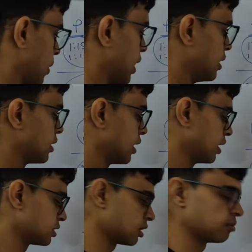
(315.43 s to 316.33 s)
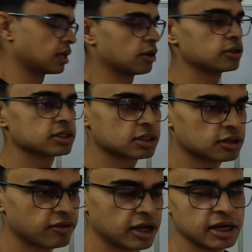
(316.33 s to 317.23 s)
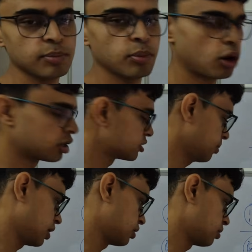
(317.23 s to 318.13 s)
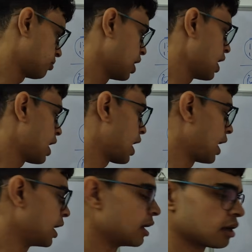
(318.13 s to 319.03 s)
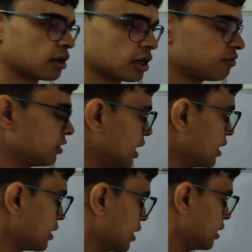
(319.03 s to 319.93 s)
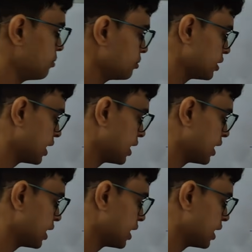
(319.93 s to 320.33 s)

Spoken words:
my entire exam. Now this is a very broad spectrum. I roughly ended up